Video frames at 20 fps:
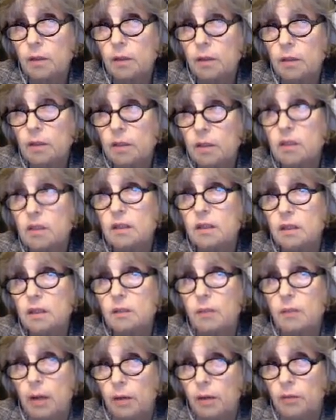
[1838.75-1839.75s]

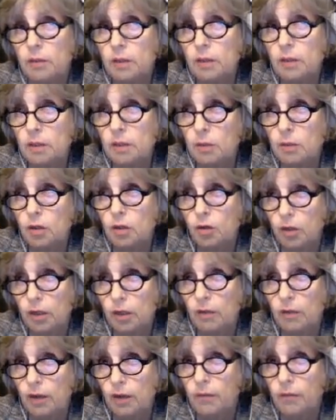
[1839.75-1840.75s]
consistent amounts doesn't mean you
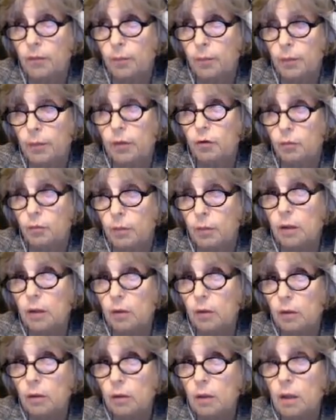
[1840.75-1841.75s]
can never have a bigger
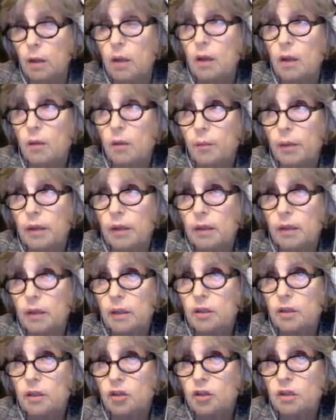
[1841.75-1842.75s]
meal, but
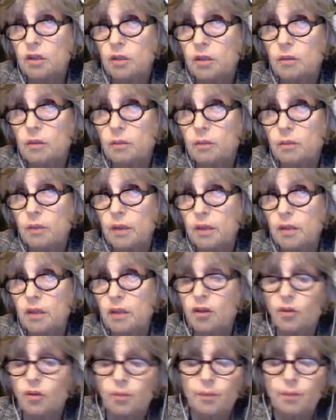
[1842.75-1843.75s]
it's just because
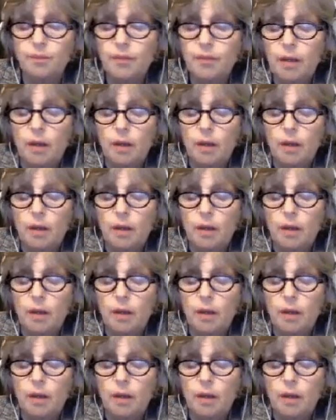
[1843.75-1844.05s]
then your